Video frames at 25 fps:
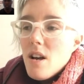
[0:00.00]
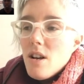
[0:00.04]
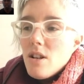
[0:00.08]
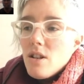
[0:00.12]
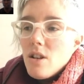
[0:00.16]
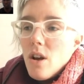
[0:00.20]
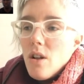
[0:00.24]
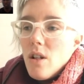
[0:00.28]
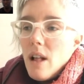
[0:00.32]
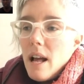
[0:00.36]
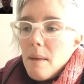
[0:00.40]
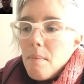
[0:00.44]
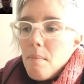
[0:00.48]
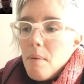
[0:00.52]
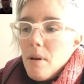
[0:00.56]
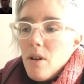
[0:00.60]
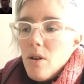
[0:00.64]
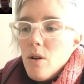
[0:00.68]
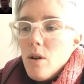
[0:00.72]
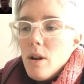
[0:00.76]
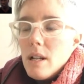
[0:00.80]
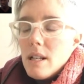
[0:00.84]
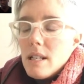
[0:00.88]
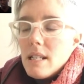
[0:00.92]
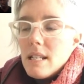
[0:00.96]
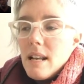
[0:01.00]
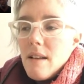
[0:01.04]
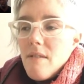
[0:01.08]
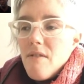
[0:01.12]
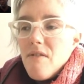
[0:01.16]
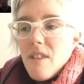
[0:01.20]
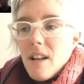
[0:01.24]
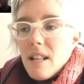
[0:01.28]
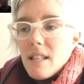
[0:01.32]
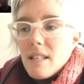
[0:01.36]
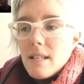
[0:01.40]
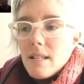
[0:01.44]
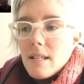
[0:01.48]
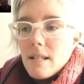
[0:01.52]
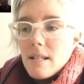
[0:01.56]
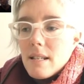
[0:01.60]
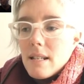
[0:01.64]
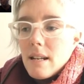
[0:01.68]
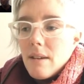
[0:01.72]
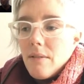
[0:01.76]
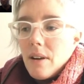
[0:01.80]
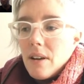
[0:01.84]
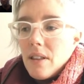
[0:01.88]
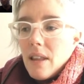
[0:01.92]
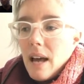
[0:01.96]
So, like, you didn't see fences and
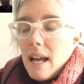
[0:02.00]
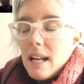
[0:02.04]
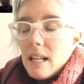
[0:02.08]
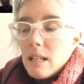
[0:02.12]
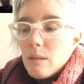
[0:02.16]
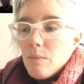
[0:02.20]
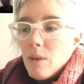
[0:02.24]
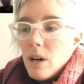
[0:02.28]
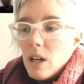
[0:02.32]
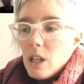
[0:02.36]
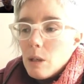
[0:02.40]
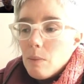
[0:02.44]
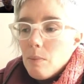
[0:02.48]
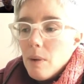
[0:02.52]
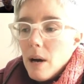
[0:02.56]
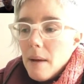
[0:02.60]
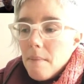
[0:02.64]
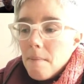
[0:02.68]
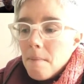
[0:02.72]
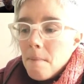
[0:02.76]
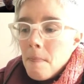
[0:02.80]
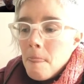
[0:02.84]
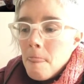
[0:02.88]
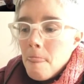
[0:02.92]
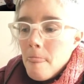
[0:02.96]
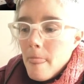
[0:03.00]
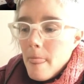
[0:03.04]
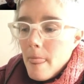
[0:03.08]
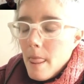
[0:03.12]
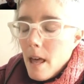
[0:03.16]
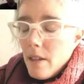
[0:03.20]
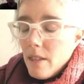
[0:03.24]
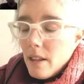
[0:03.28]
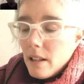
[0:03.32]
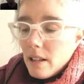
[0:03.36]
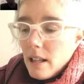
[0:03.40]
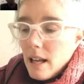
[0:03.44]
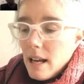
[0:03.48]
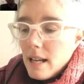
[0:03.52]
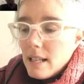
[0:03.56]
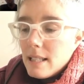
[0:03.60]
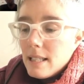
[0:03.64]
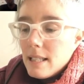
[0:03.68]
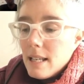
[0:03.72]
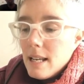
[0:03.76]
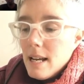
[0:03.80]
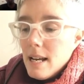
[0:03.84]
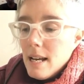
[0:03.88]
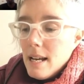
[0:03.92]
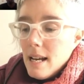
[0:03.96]
stuff like that as much, but
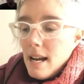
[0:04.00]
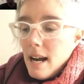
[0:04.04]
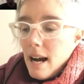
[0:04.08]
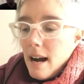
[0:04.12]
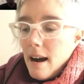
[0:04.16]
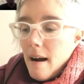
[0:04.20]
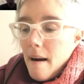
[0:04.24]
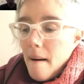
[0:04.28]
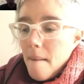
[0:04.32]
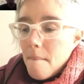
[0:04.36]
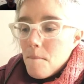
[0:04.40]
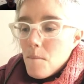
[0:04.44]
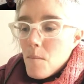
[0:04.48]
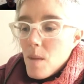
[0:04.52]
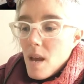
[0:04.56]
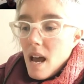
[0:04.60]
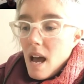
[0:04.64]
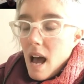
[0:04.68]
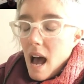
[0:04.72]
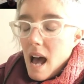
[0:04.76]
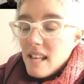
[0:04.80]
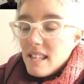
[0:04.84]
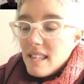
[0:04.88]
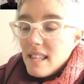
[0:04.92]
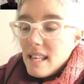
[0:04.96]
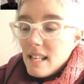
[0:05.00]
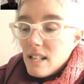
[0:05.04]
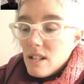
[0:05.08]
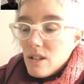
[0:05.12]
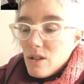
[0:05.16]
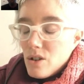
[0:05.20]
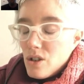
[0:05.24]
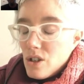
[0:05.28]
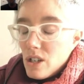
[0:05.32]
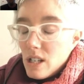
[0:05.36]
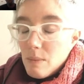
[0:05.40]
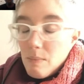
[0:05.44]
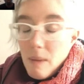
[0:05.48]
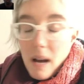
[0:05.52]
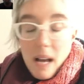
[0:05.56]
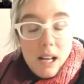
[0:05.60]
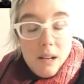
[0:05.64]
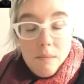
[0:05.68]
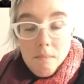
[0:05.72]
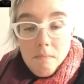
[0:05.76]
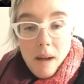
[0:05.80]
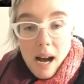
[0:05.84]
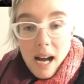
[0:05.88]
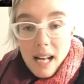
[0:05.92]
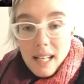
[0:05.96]
nonetheless, I think just
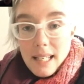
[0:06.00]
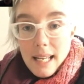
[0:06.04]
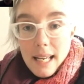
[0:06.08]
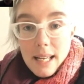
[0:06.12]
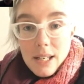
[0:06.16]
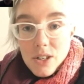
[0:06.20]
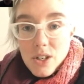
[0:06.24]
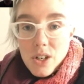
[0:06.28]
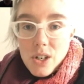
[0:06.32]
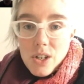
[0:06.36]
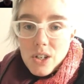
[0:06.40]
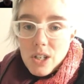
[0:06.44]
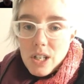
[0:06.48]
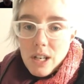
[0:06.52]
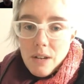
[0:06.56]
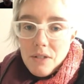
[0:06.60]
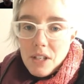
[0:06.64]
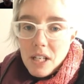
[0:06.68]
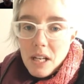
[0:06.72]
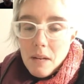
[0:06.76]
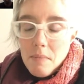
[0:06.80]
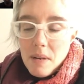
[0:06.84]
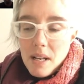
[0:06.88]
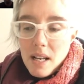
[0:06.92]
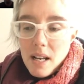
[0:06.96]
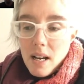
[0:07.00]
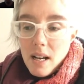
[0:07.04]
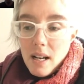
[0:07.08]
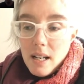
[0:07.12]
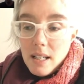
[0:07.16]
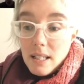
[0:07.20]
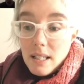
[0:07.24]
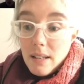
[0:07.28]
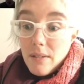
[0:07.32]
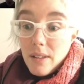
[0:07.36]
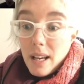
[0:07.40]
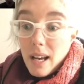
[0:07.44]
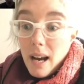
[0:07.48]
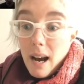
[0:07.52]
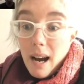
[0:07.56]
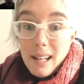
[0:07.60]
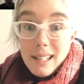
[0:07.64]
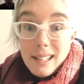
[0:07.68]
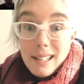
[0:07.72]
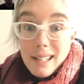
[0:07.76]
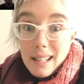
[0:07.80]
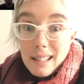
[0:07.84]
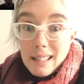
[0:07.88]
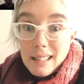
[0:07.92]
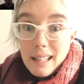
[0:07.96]
my attention shifted because of the
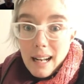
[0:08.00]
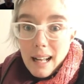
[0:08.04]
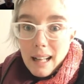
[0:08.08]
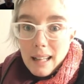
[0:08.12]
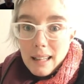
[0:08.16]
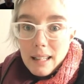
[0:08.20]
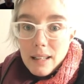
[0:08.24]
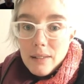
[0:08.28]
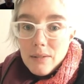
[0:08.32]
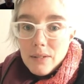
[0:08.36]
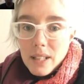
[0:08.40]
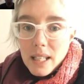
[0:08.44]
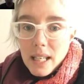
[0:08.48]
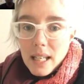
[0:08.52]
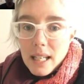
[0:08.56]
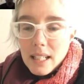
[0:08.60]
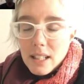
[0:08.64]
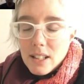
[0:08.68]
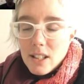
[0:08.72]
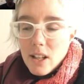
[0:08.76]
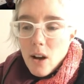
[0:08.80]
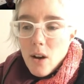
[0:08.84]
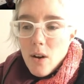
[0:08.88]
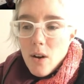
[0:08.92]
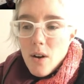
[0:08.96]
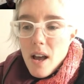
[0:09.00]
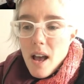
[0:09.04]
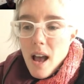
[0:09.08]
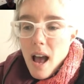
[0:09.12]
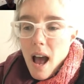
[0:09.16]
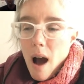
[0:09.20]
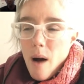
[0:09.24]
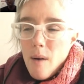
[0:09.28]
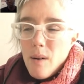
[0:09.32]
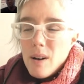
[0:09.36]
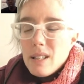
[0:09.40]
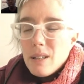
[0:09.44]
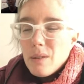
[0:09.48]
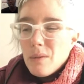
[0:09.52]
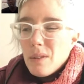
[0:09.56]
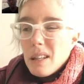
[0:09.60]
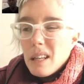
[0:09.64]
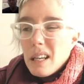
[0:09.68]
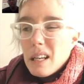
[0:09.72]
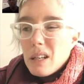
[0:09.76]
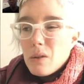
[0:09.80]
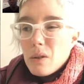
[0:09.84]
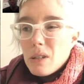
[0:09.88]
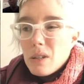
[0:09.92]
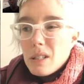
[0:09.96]
context that I lived in. So right. I wasn't
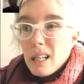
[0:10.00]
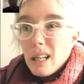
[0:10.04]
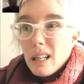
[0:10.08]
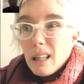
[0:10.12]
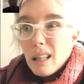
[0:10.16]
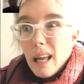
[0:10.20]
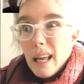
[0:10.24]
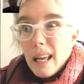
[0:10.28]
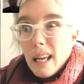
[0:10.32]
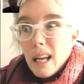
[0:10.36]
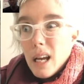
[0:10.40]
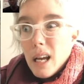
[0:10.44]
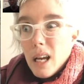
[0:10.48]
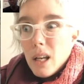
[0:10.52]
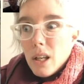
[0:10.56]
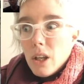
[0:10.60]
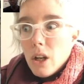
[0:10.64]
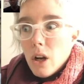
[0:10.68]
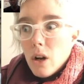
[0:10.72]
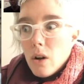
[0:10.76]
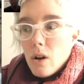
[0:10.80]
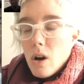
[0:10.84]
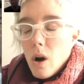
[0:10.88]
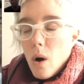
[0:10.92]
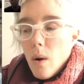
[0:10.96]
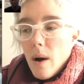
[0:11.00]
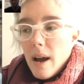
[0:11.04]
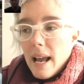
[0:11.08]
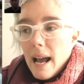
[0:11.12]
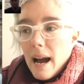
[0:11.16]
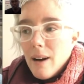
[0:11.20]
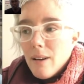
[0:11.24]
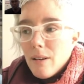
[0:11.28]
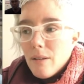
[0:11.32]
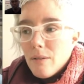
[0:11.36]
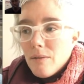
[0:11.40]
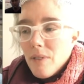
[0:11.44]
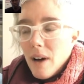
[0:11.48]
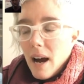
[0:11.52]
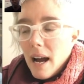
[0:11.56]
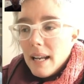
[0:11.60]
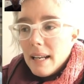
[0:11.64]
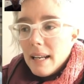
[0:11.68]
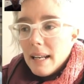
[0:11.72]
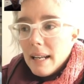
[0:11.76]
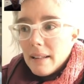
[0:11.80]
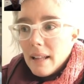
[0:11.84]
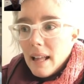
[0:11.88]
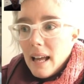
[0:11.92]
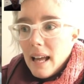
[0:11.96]
really interested in, like, going out and
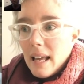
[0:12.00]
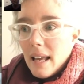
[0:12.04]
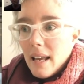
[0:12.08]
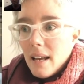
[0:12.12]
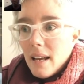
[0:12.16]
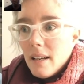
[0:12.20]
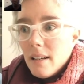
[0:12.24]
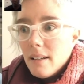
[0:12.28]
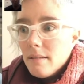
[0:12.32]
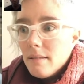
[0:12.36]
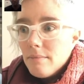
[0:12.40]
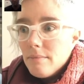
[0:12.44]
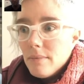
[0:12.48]
finding, like,